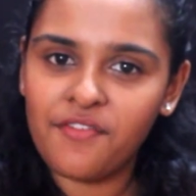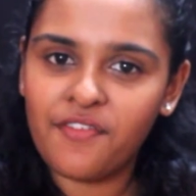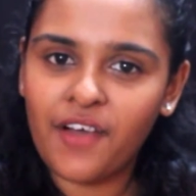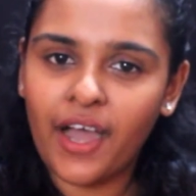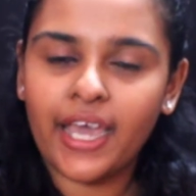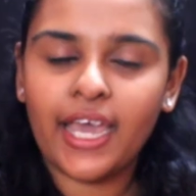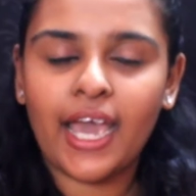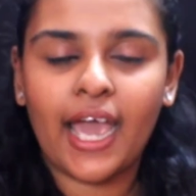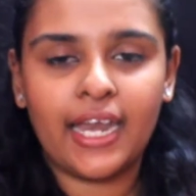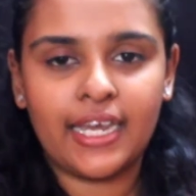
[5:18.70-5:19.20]

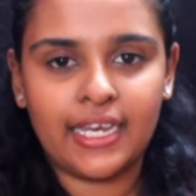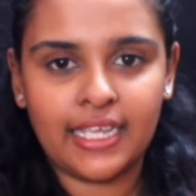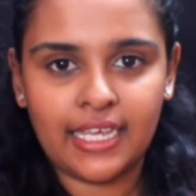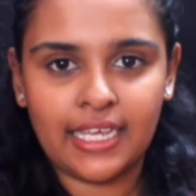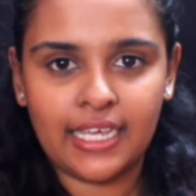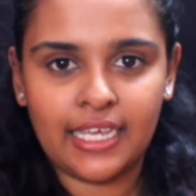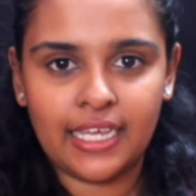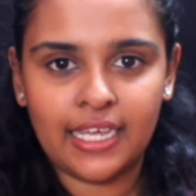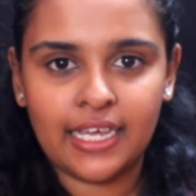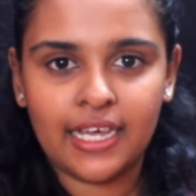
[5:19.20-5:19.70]
B5 and
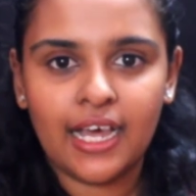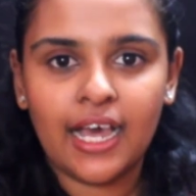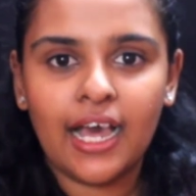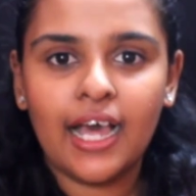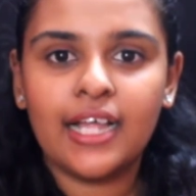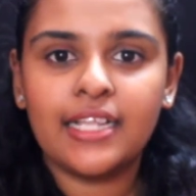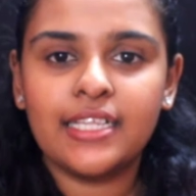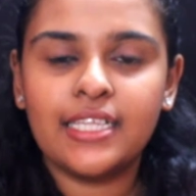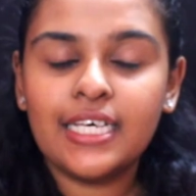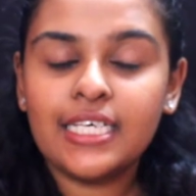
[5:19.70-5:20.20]
E.
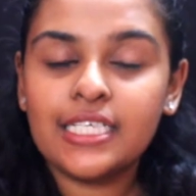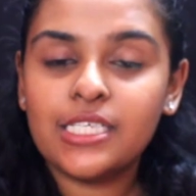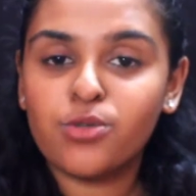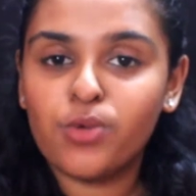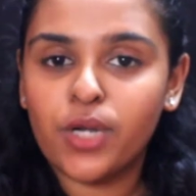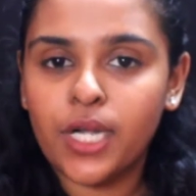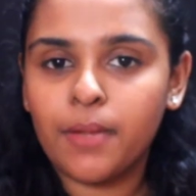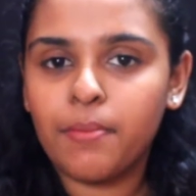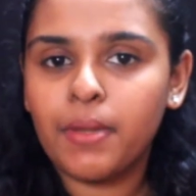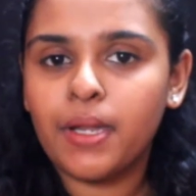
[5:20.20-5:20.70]
This
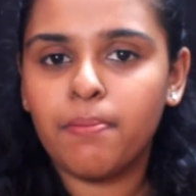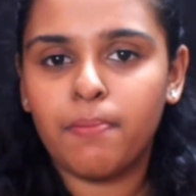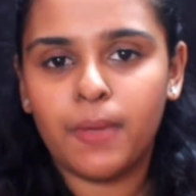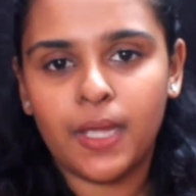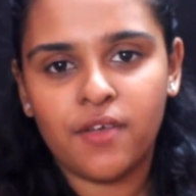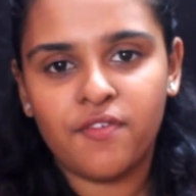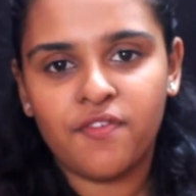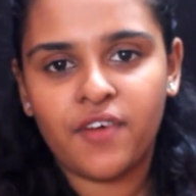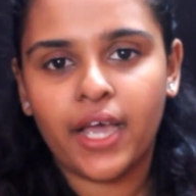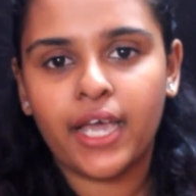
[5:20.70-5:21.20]
vitamin
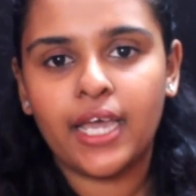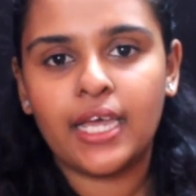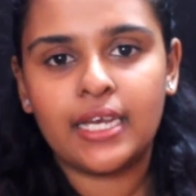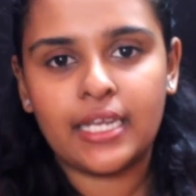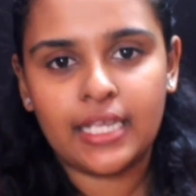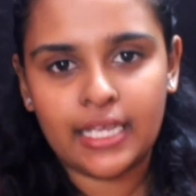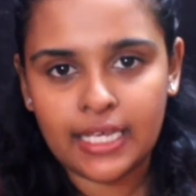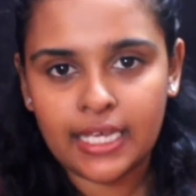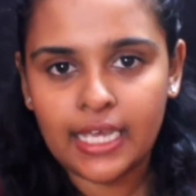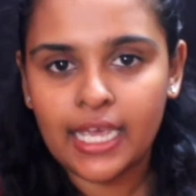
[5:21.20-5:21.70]
B5
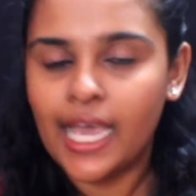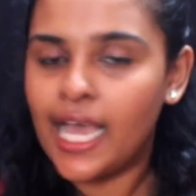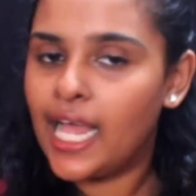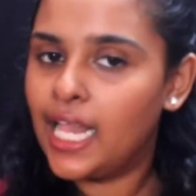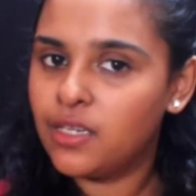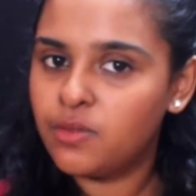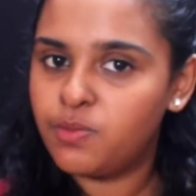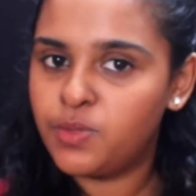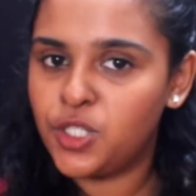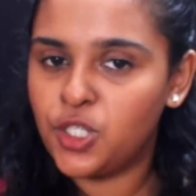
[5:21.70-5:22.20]
and E
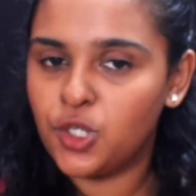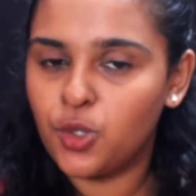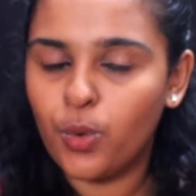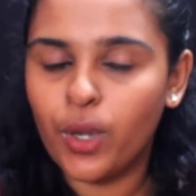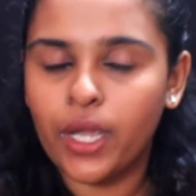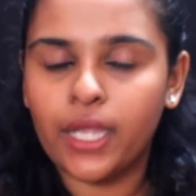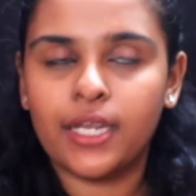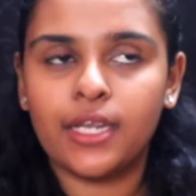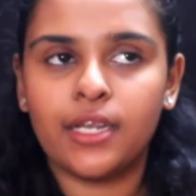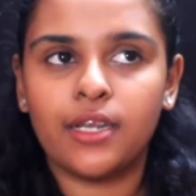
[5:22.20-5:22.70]
helps
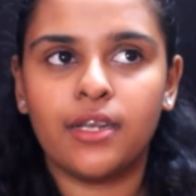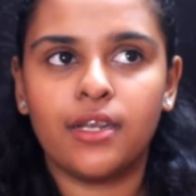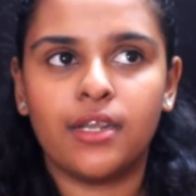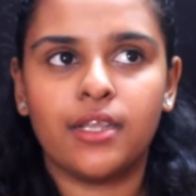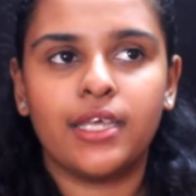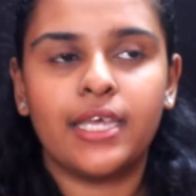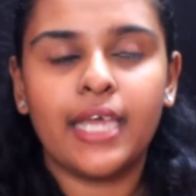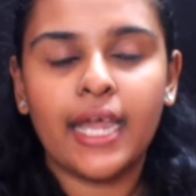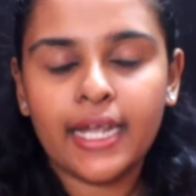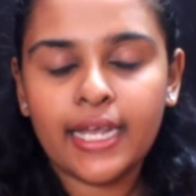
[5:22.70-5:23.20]
you in
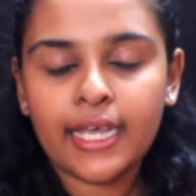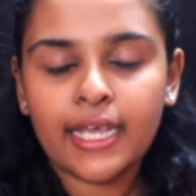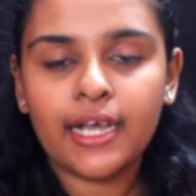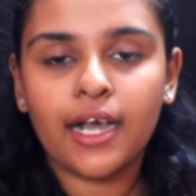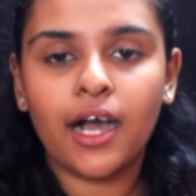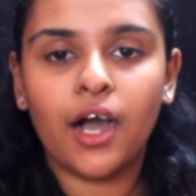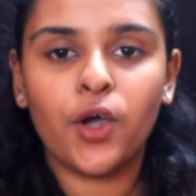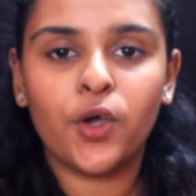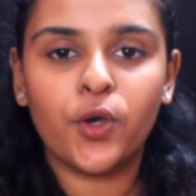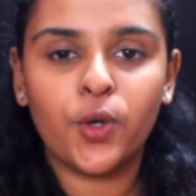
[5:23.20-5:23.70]

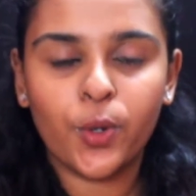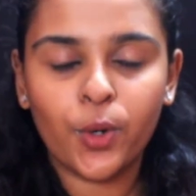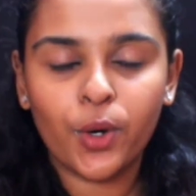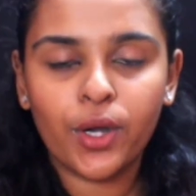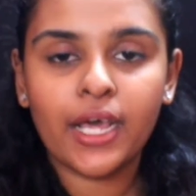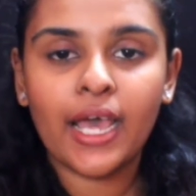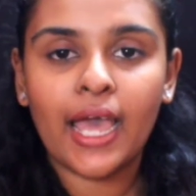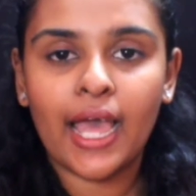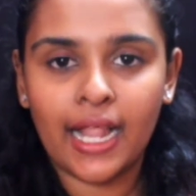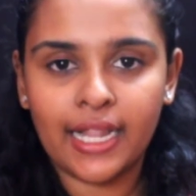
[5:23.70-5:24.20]
getting a
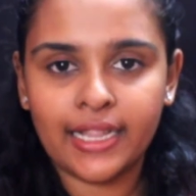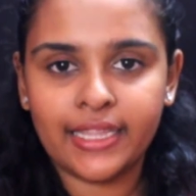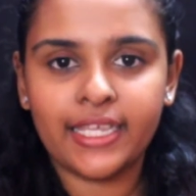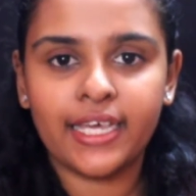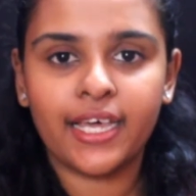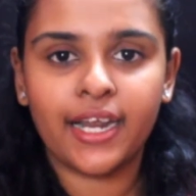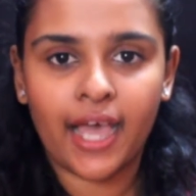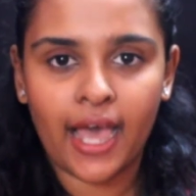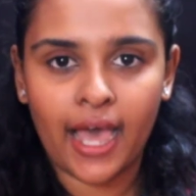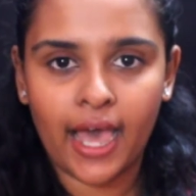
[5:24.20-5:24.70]
good
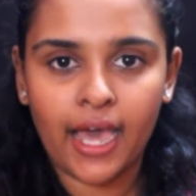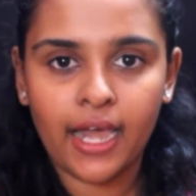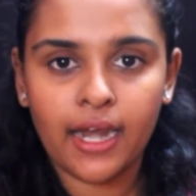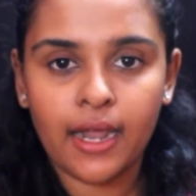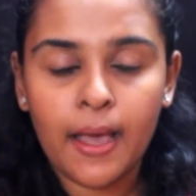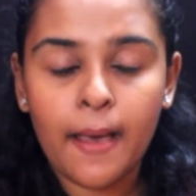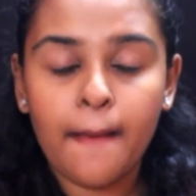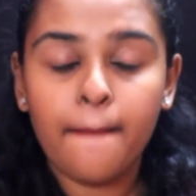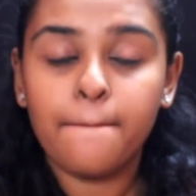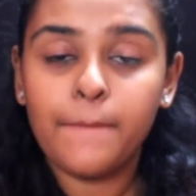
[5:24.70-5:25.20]
healthier hair,
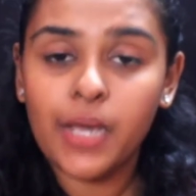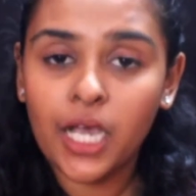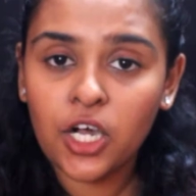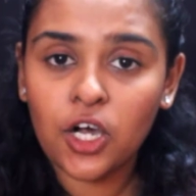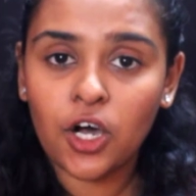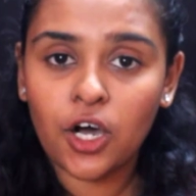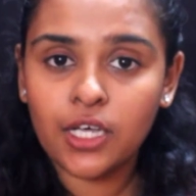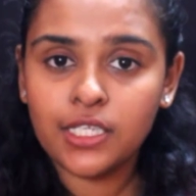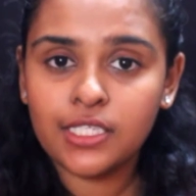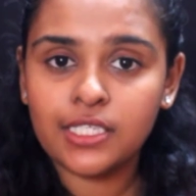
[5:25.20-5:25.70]

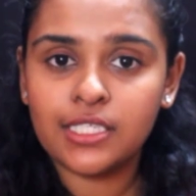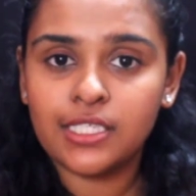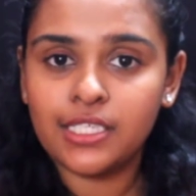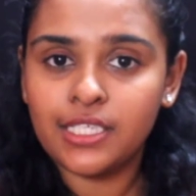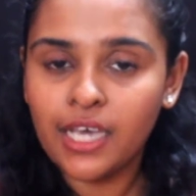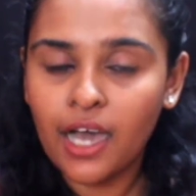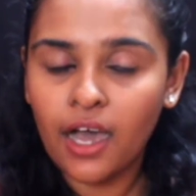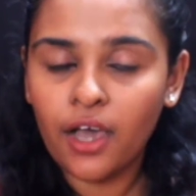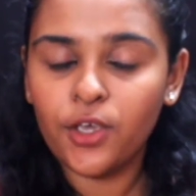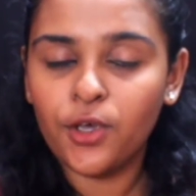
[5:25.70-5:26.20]

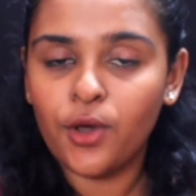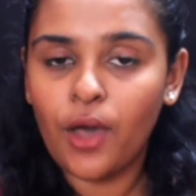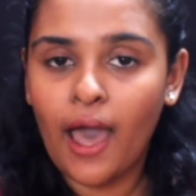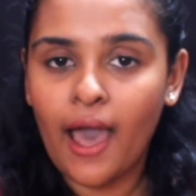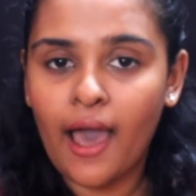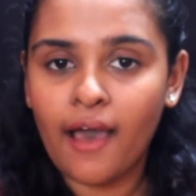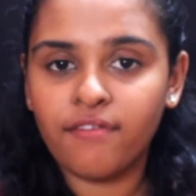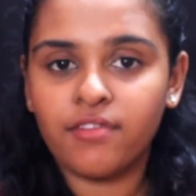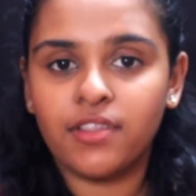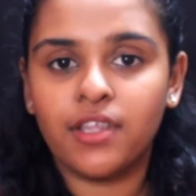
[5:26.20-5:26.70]
because here you
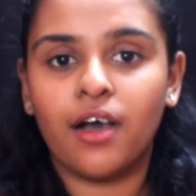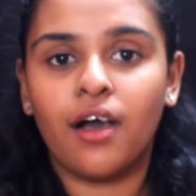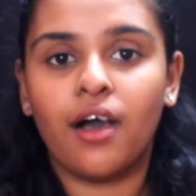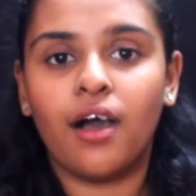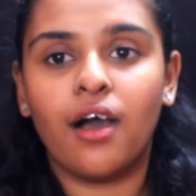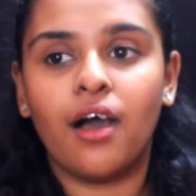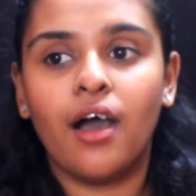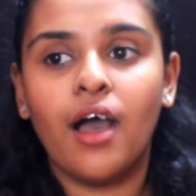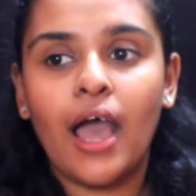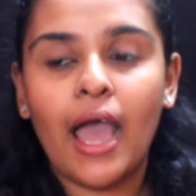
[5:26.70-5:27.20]
have the
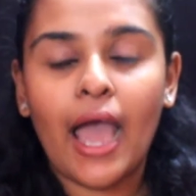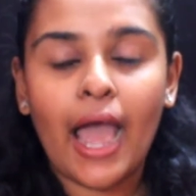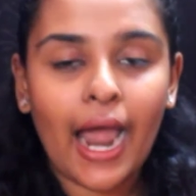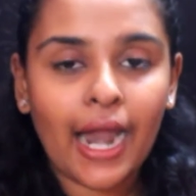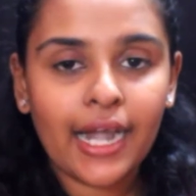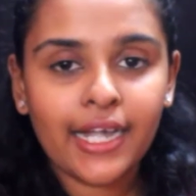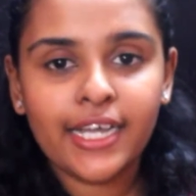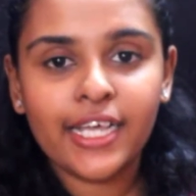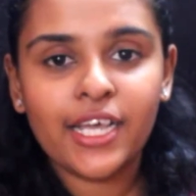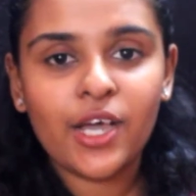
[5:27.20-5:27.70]

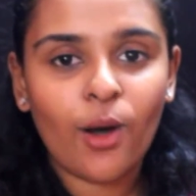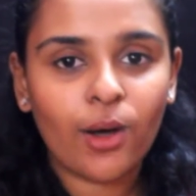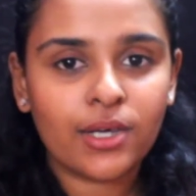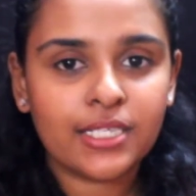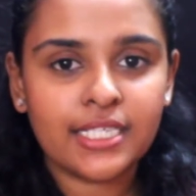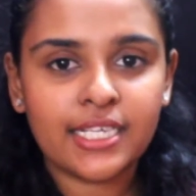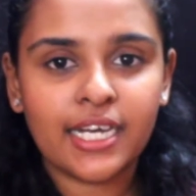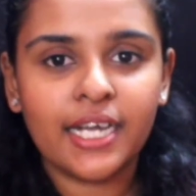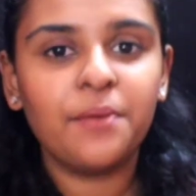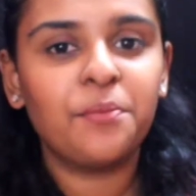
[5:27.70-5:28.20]

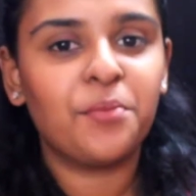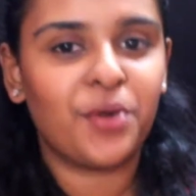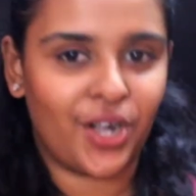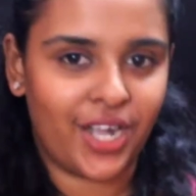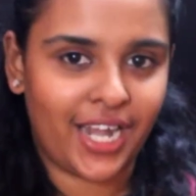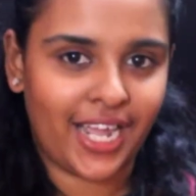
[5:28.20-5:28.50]
antioxidant